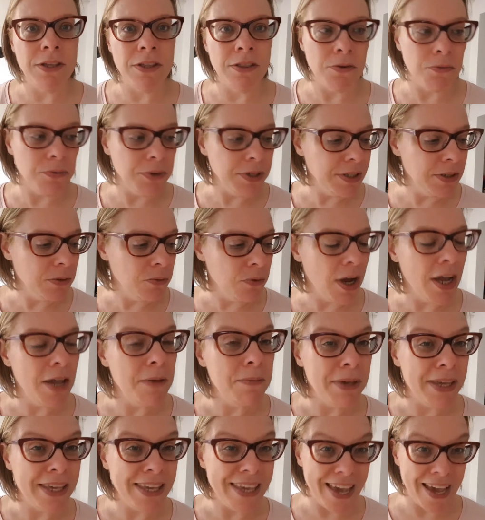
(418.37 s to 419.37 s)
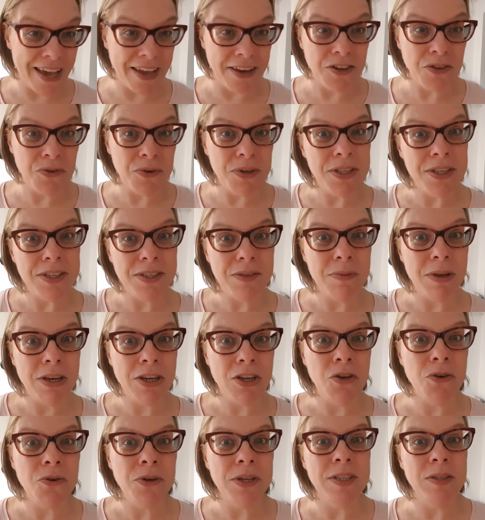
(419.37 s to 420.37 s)
And the reason why I began doing this
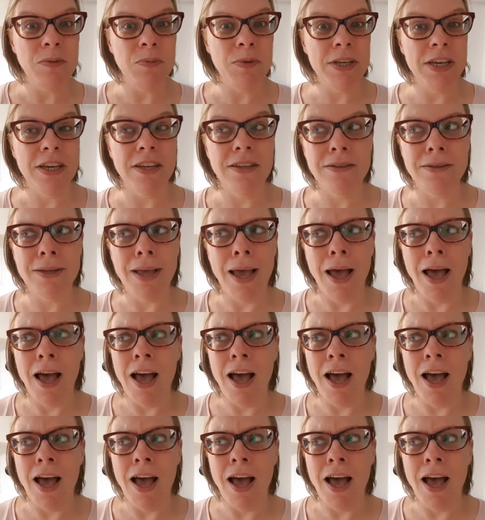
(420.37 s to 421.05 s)
menu is because